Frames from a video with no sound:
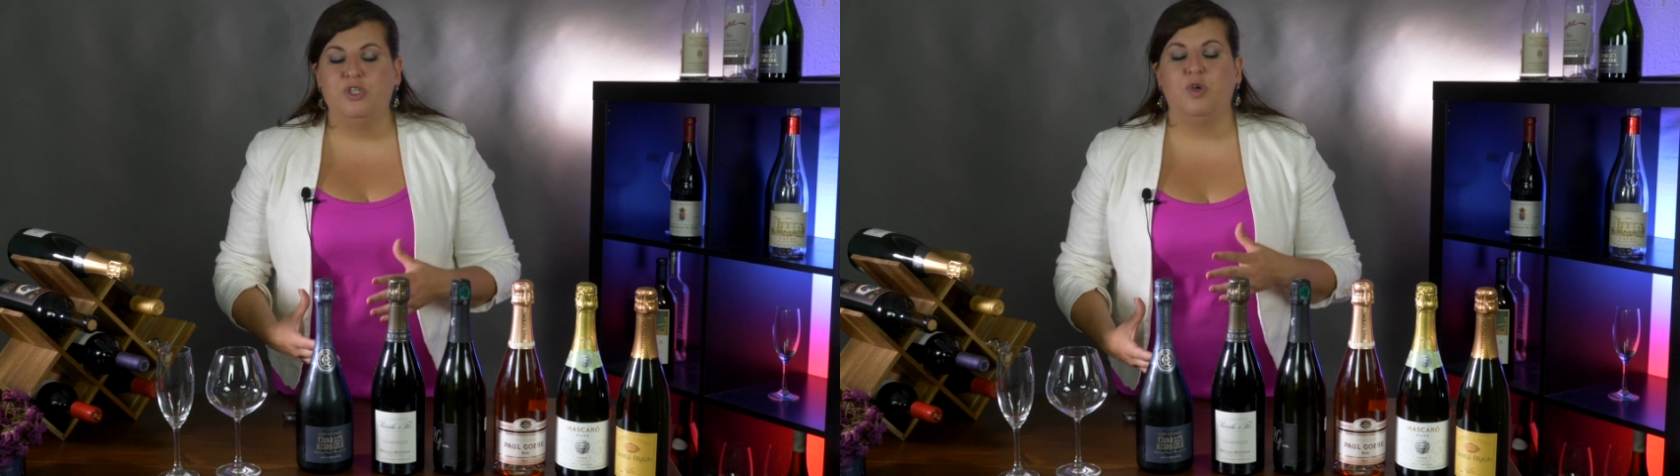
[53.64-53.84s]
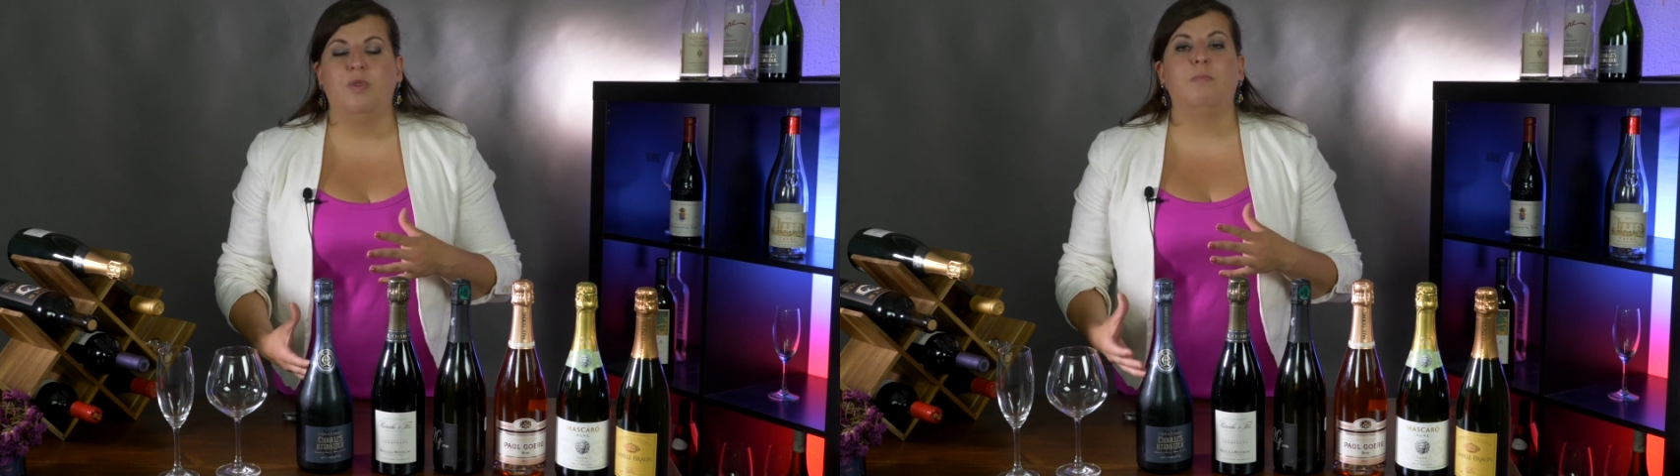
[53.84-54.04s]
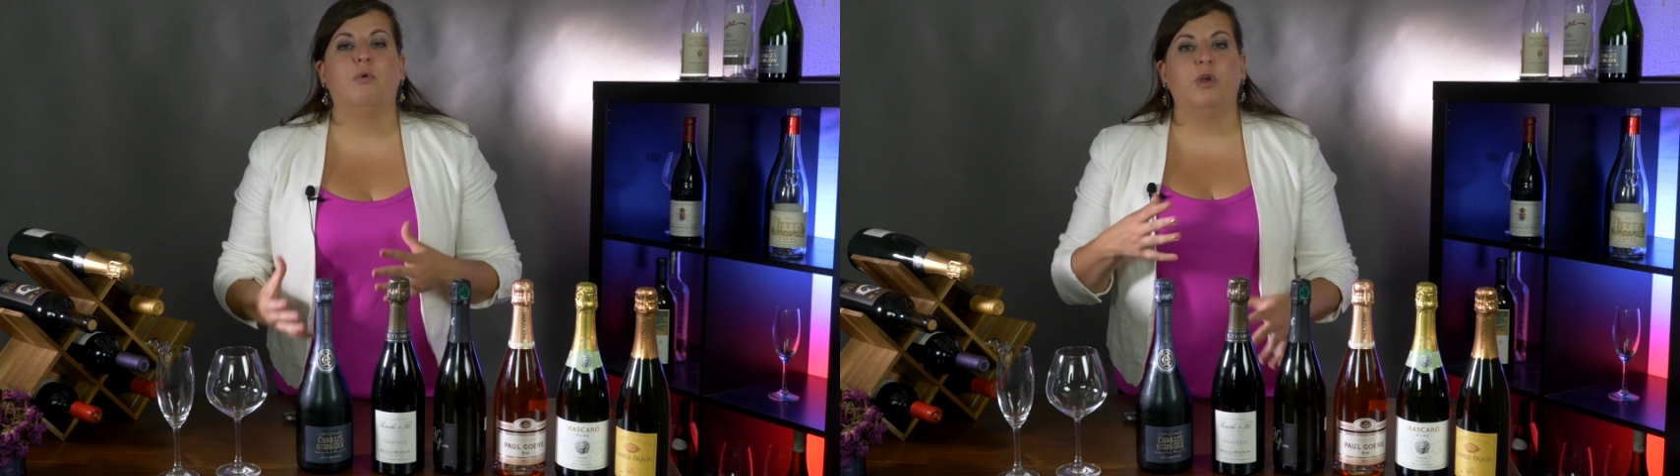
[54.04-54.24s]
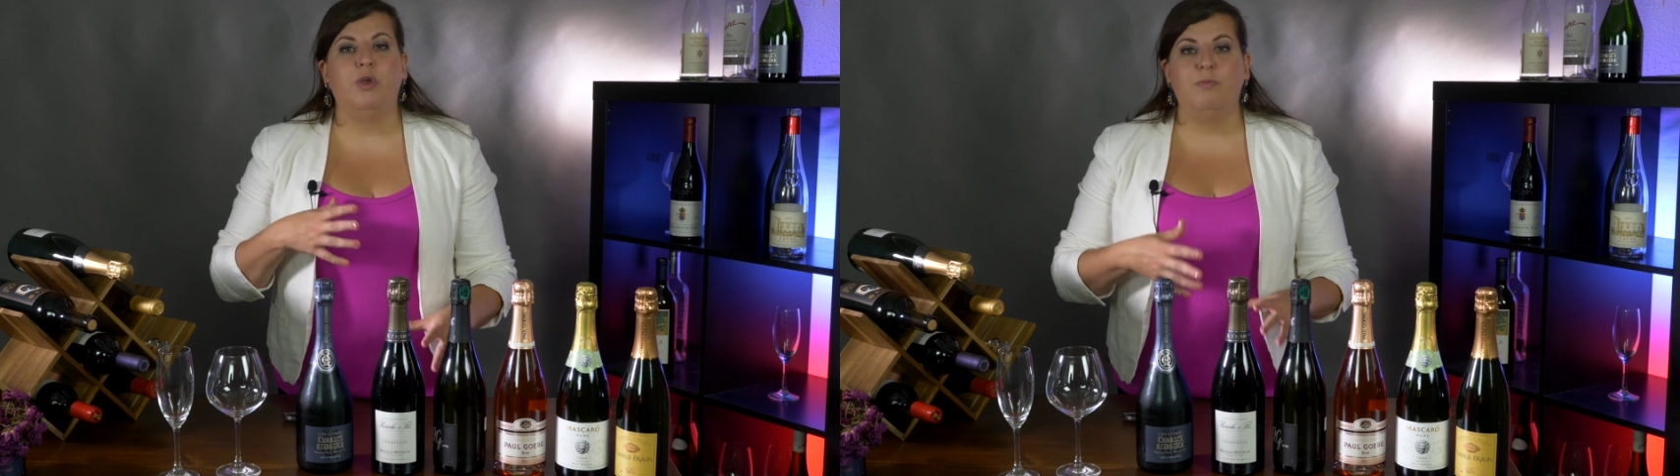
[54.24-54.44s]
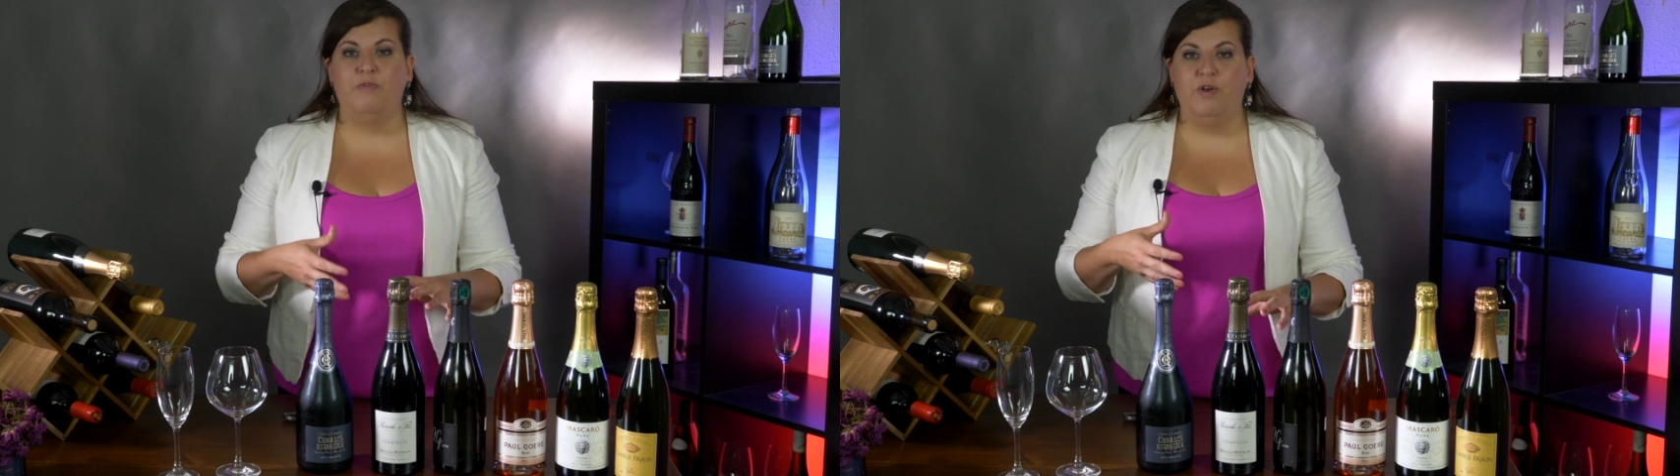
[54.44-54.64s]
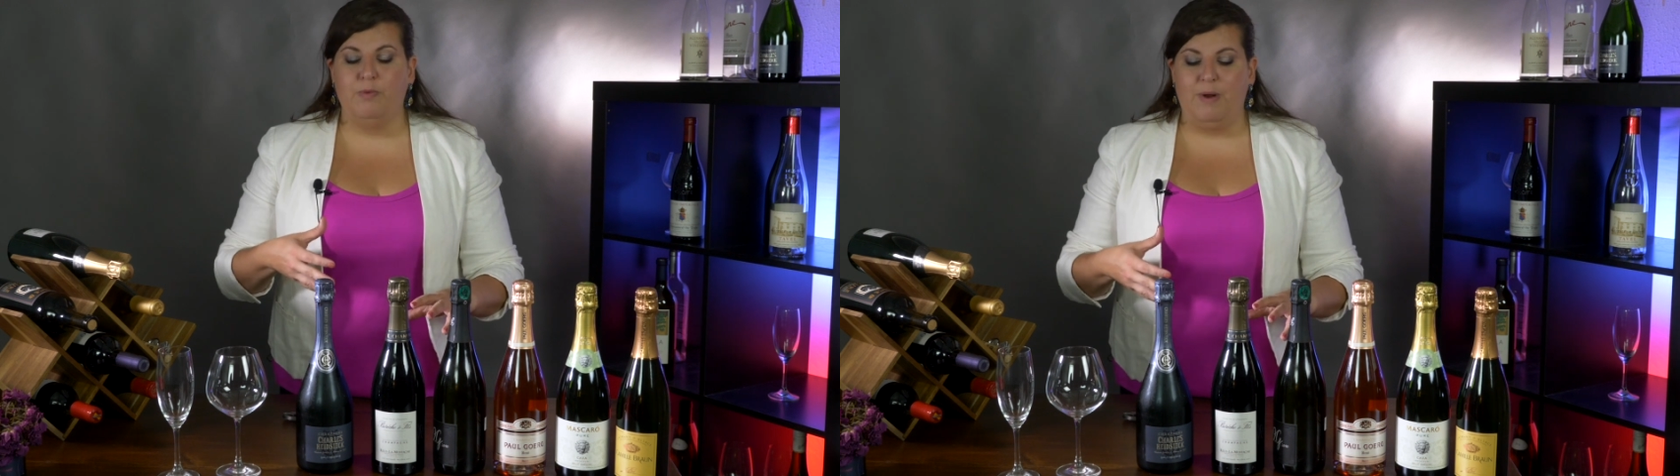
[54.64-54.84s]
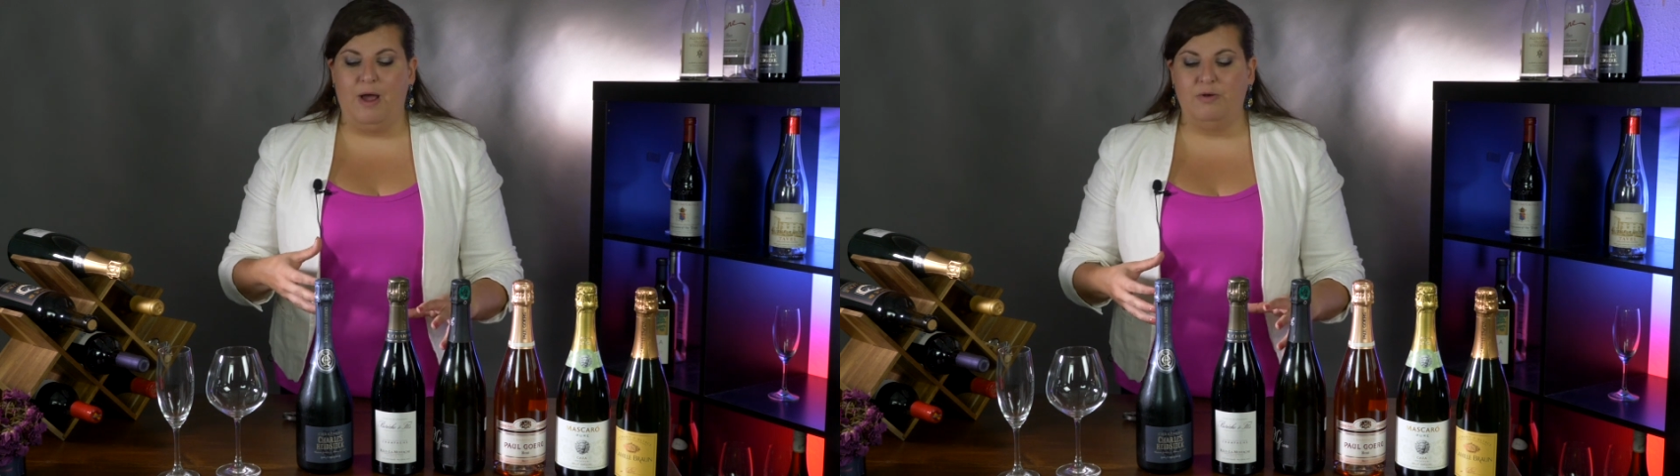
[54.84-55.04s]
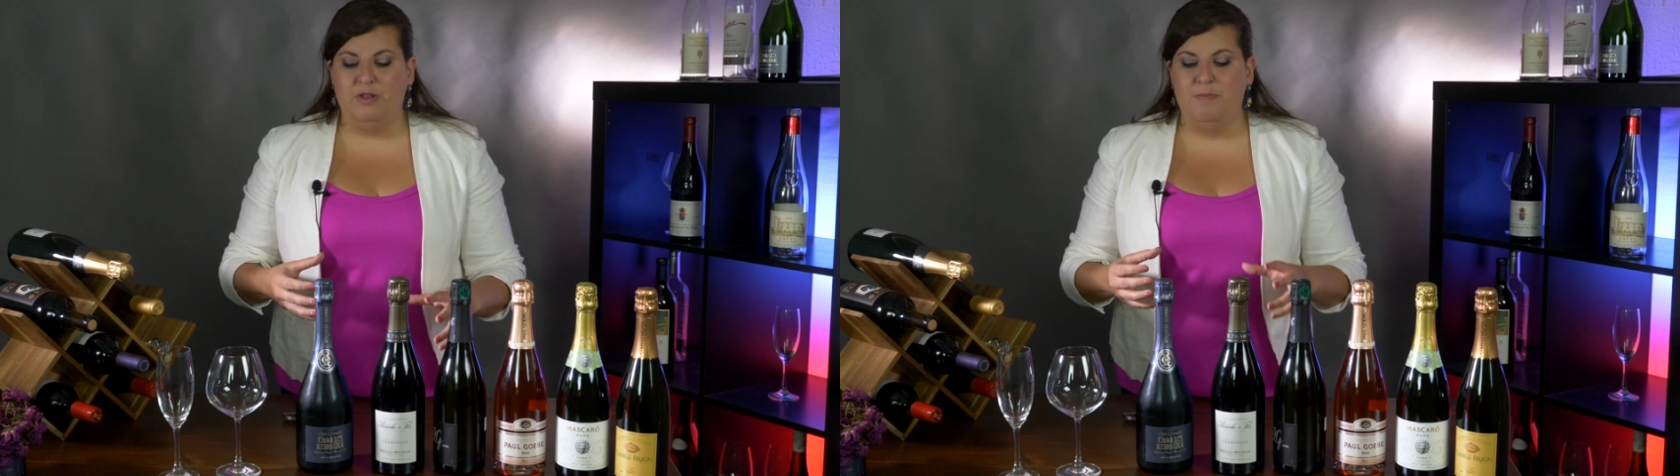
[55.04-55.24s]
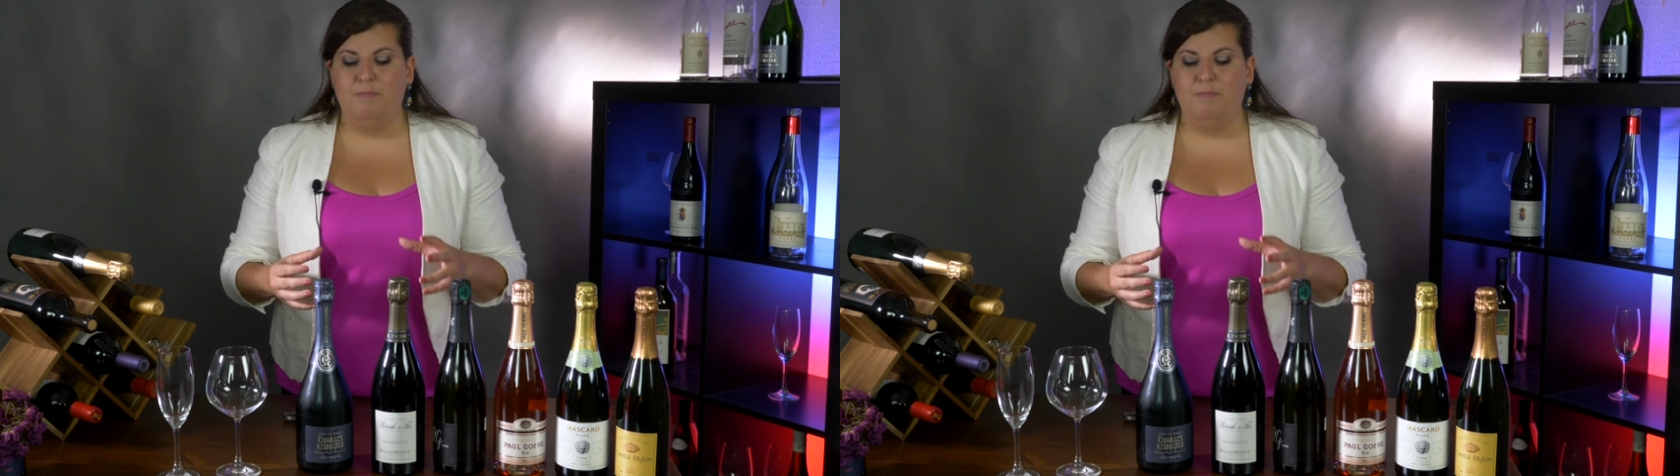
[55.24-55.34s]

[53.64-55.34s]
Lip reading: So the more you move it around,